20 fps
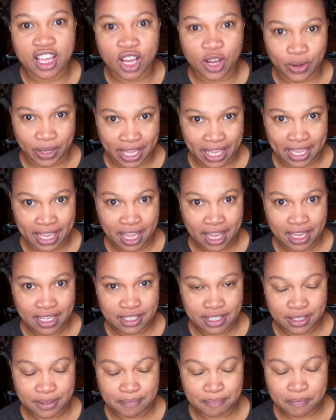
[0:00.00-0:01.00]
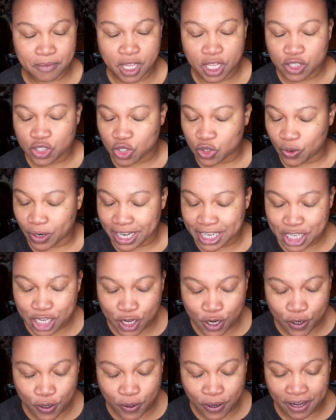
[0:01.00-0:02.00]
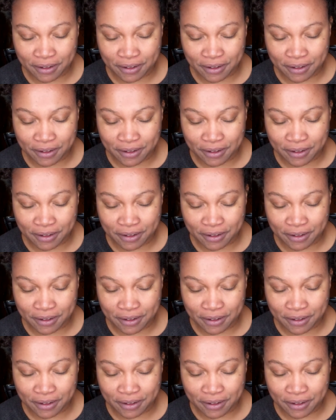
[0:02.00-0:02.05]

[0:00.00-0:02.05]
Okay guys, so I know